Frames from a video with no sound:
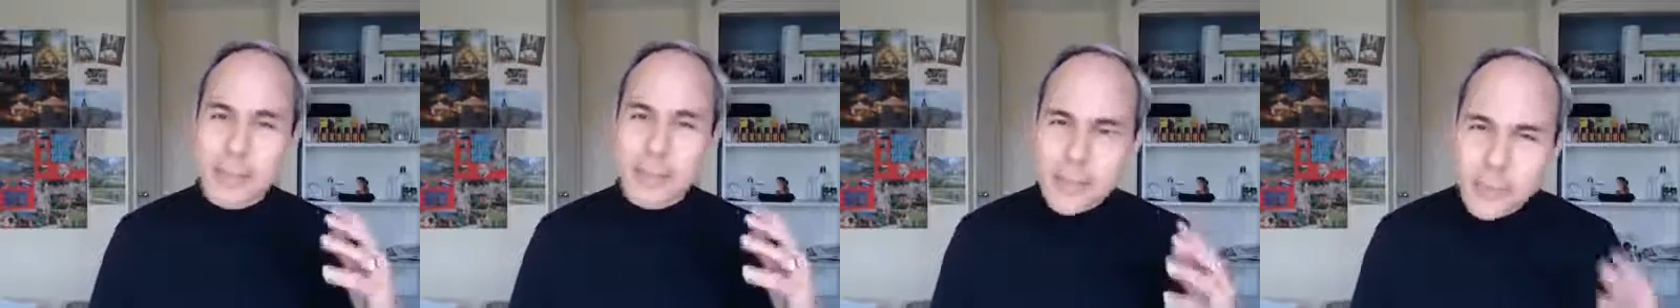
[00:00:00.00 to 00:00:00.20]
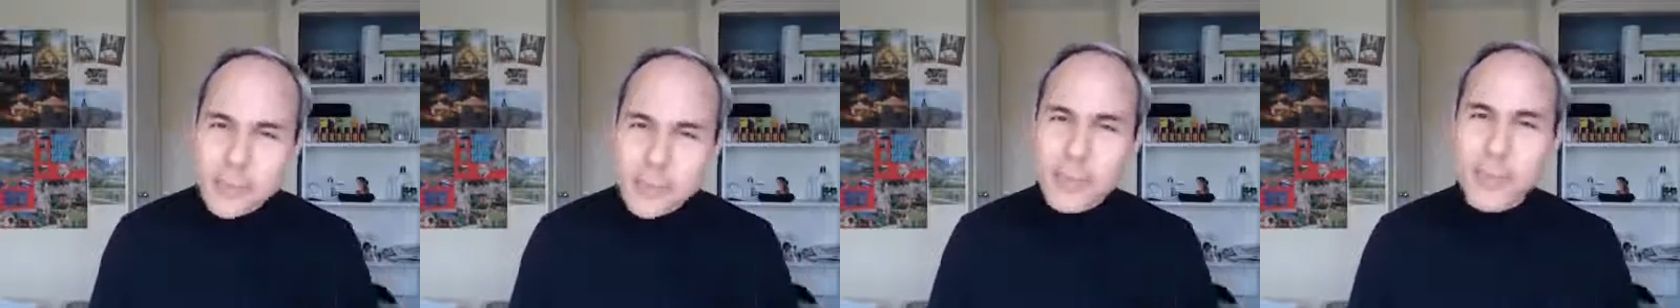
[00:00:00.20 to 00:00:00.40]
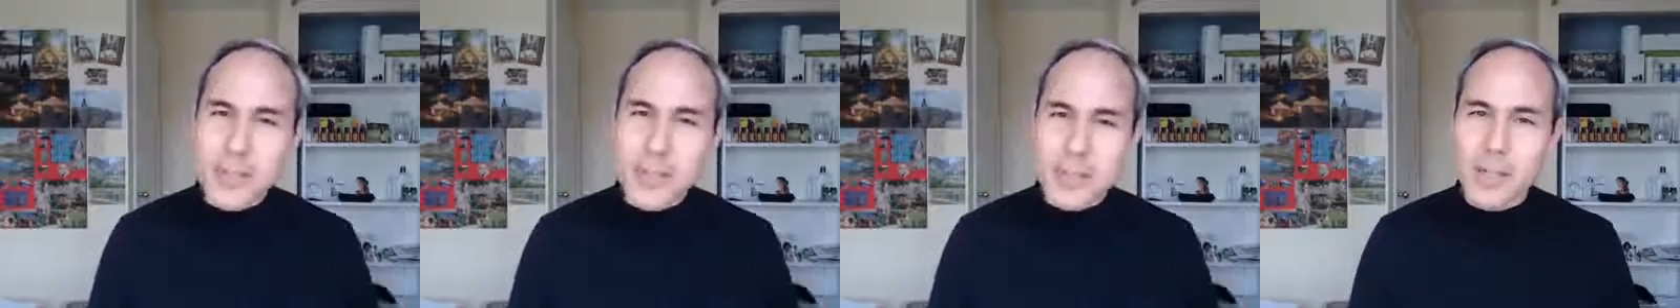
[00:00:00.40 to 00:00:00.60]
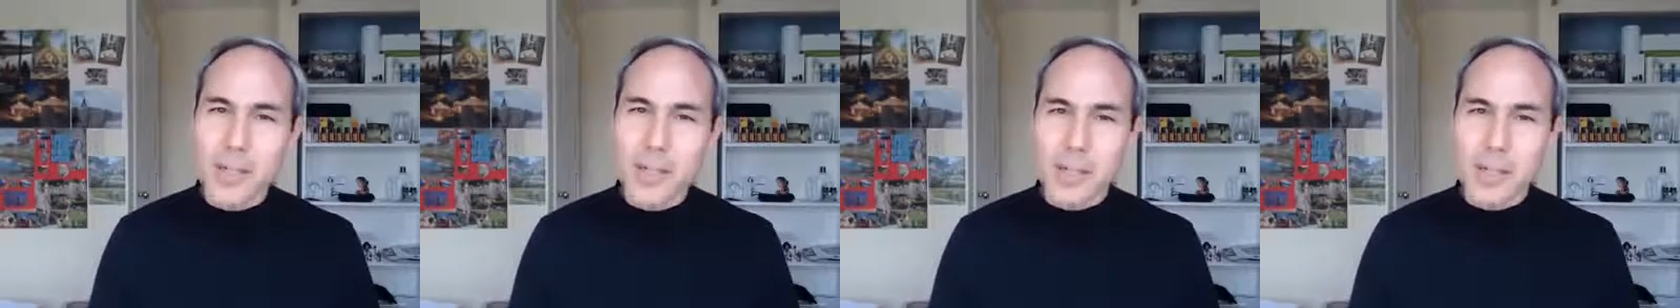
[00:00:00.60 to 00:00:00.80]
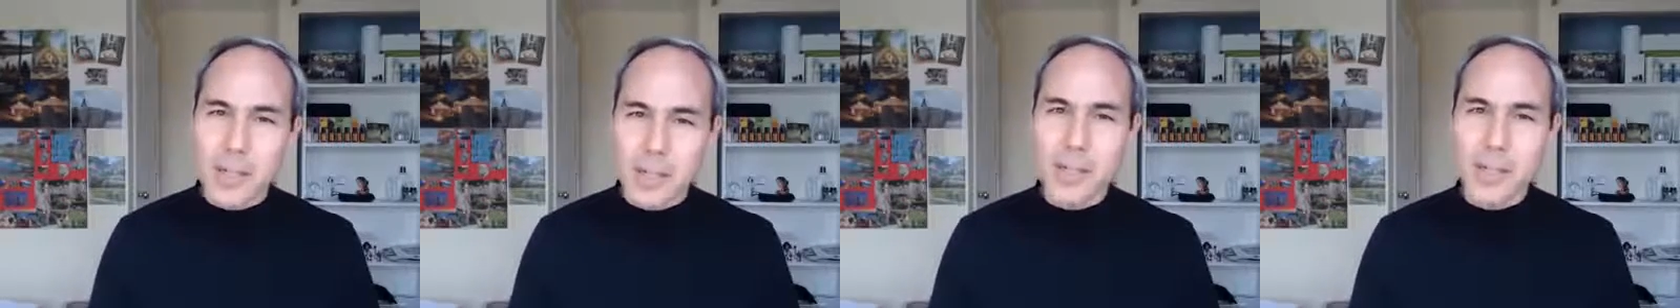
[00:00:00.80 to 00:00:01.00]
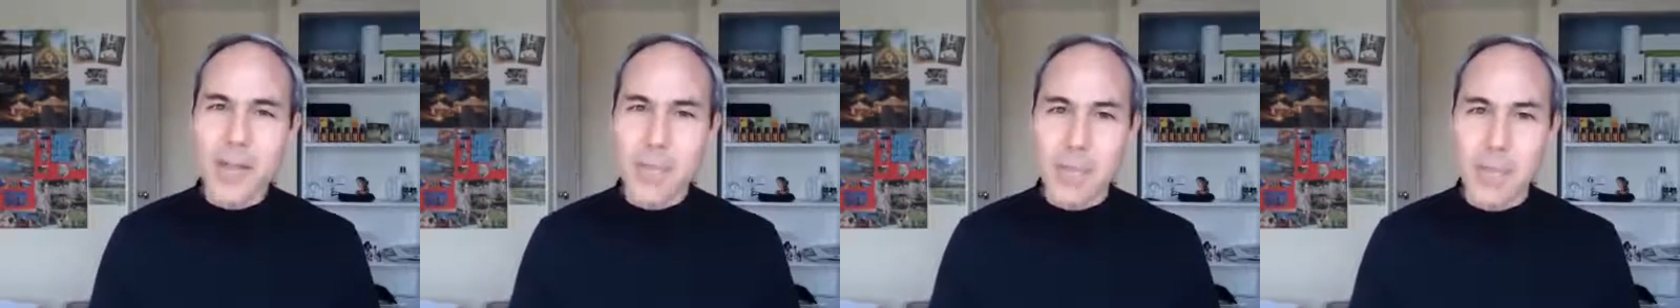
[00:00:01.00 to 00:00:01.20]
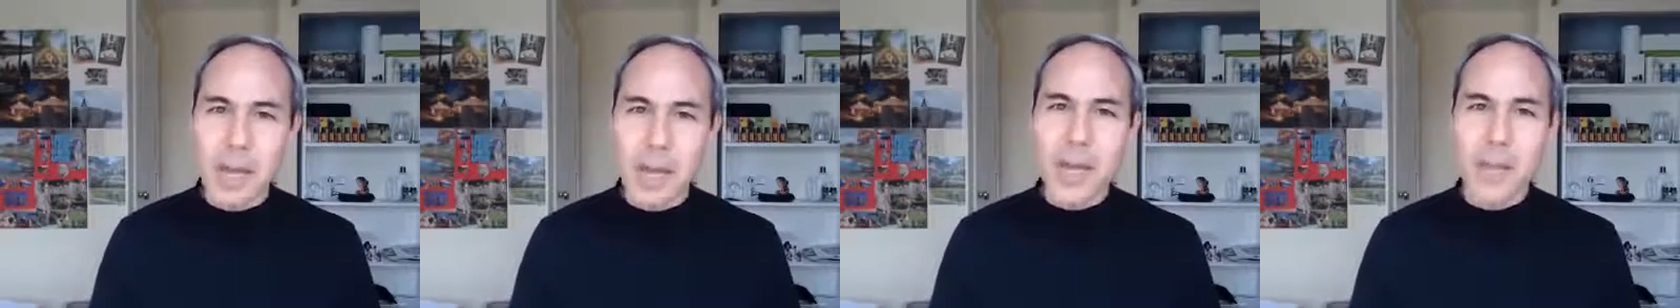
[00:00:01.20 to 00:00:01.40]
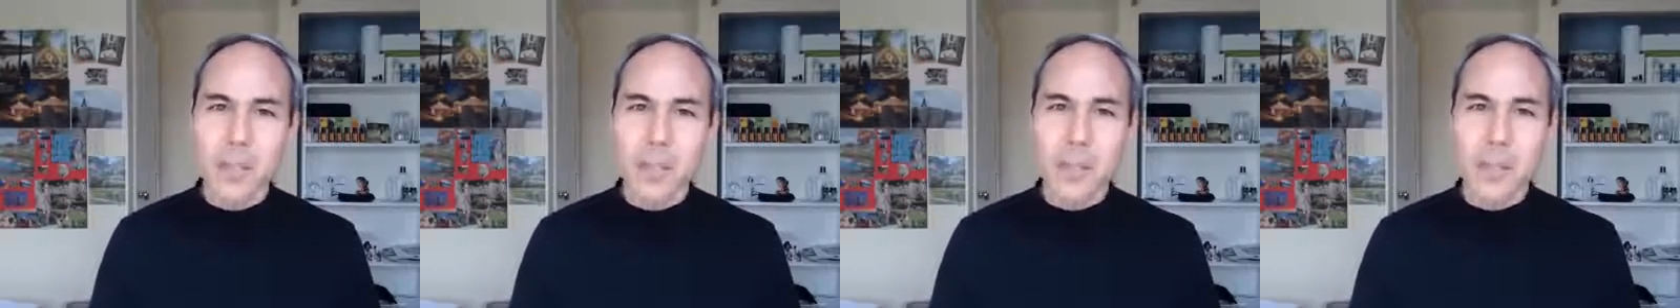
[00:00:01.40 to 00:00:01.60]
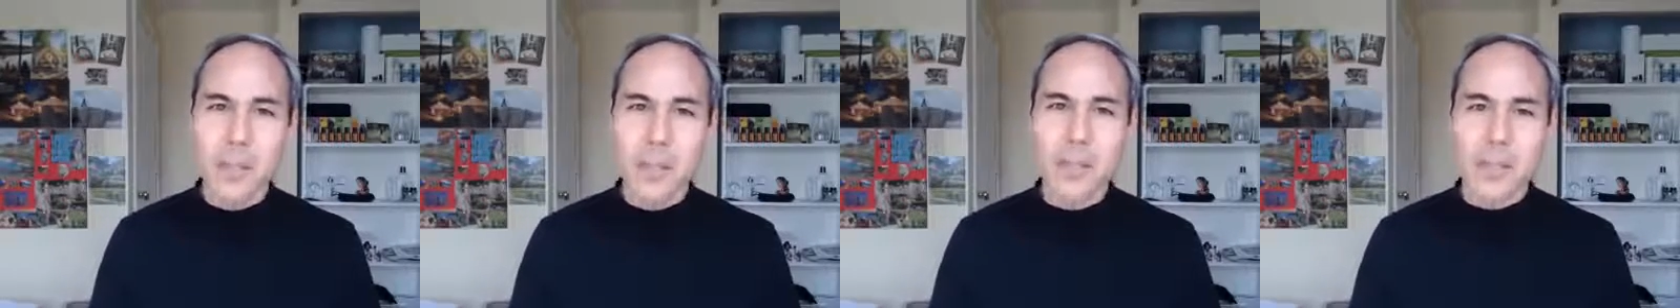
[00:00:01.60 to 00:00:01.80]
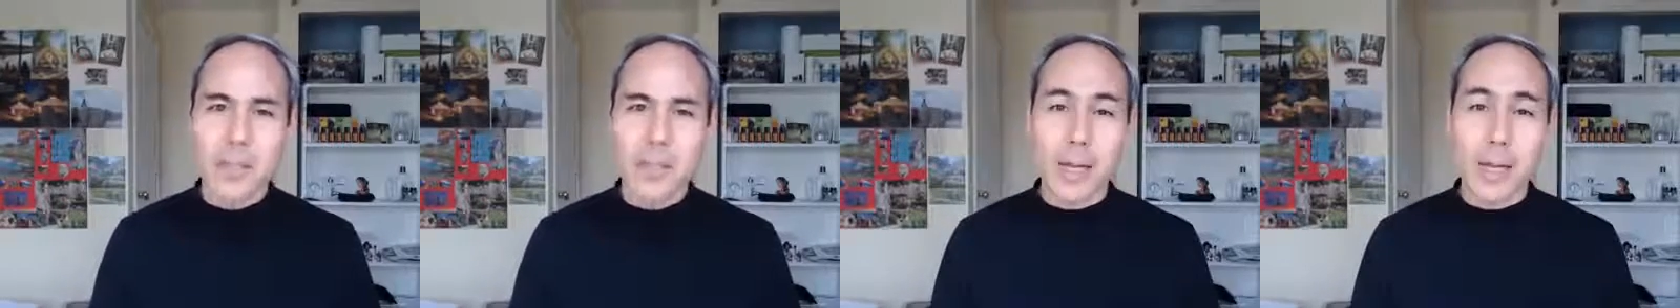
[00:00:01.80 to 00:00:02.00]
difference that I'm seeing it make in
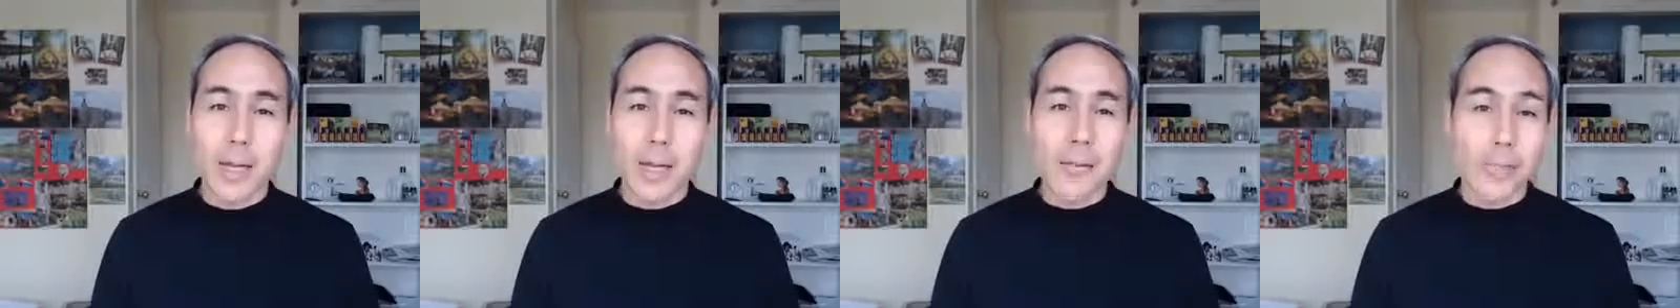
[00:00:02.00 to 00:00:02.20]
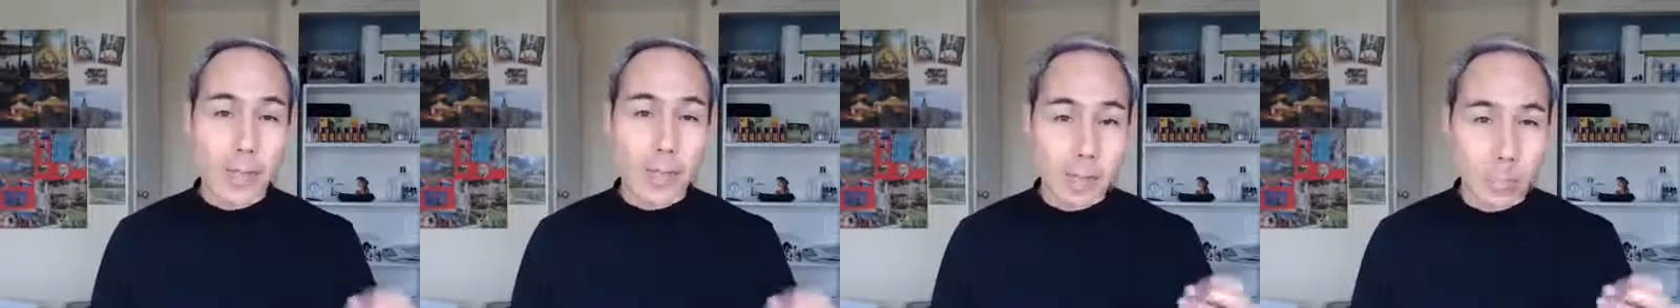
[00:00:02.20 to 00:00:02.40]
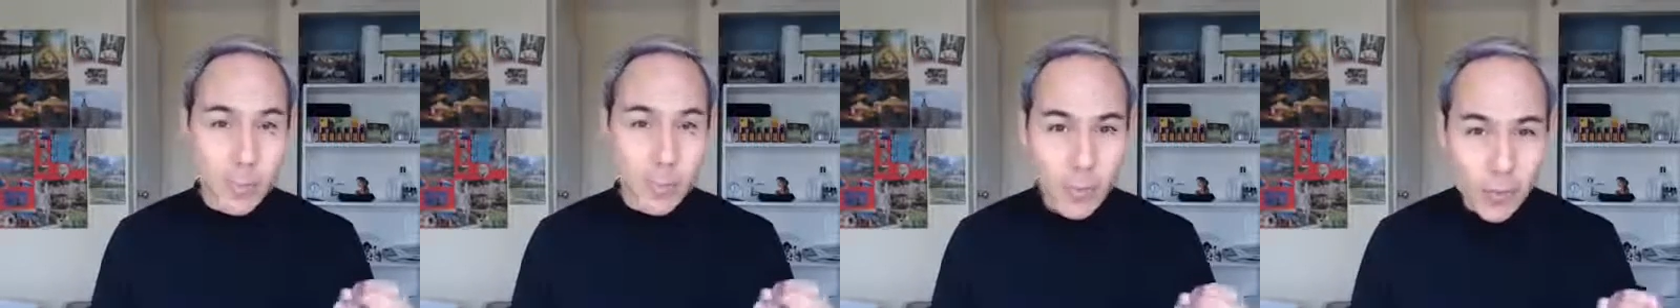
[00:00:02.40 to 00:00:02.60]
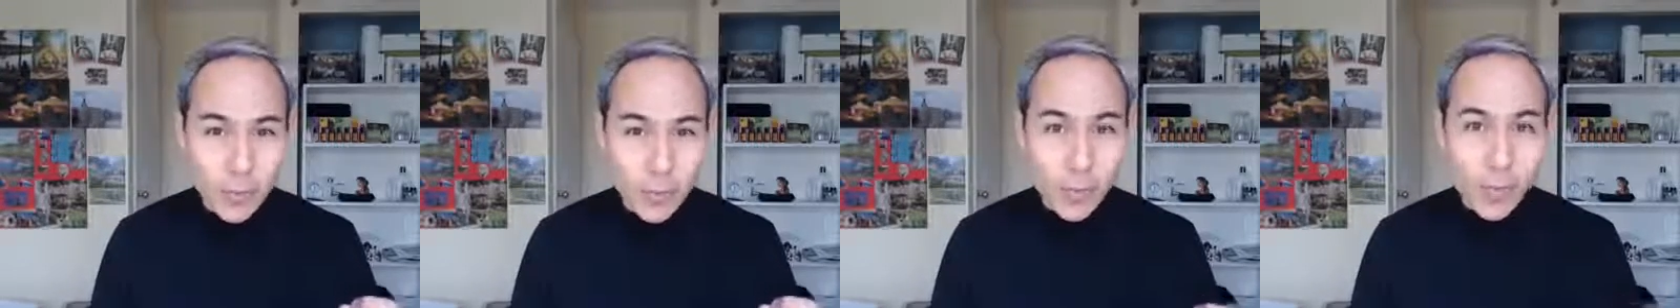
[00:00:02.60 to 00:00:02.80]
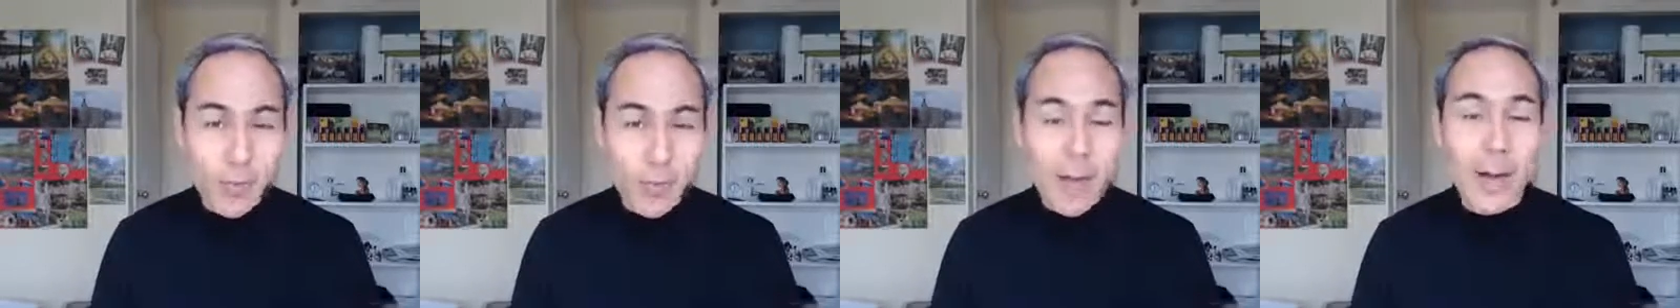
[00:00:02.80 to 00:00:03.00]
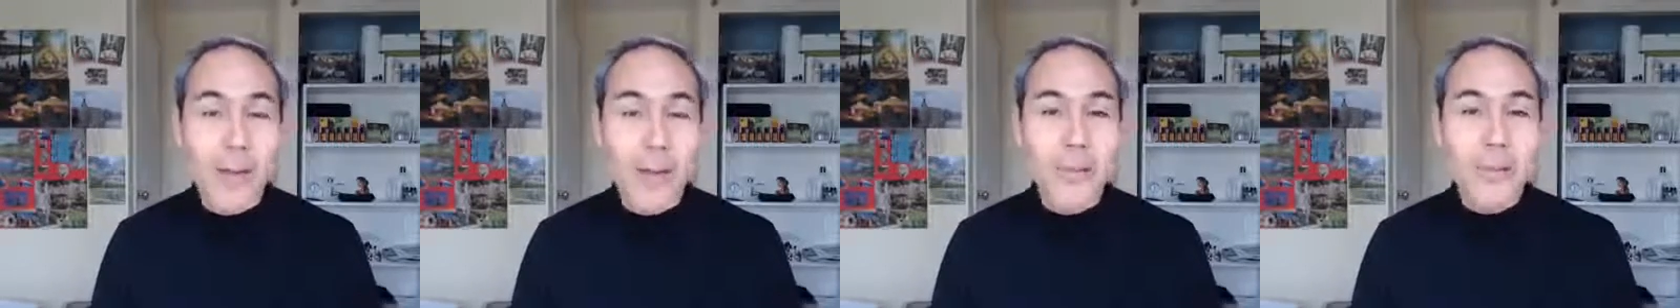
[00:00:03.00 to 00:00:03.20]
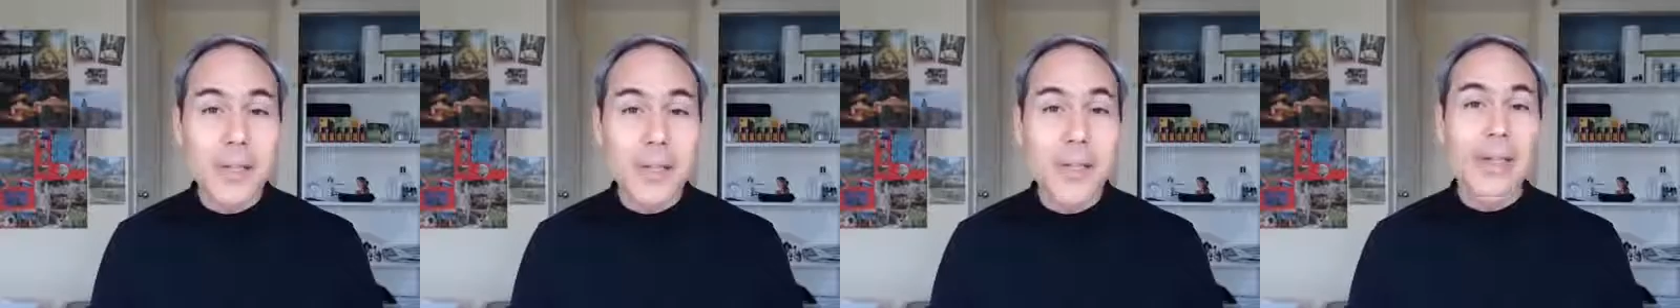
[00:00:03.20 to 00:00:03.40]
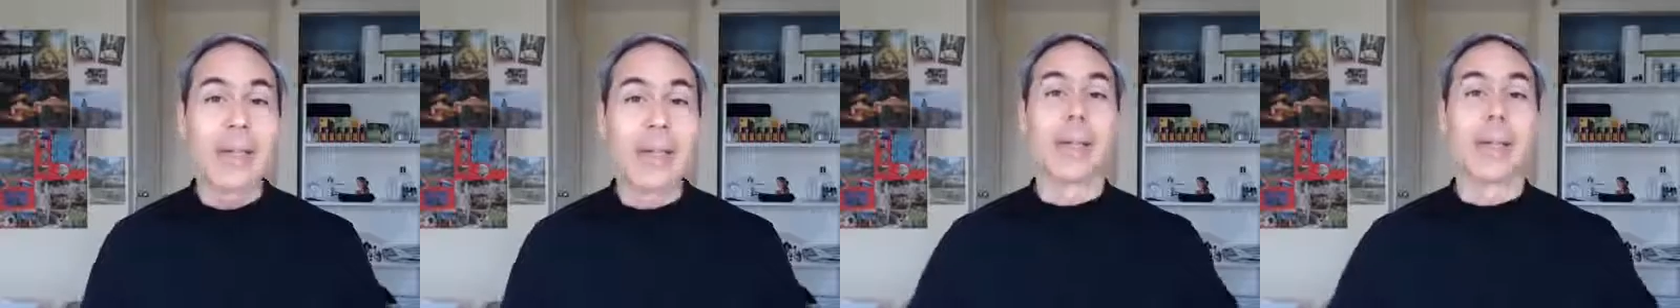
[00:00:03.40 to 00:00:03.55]
people's lives is profound,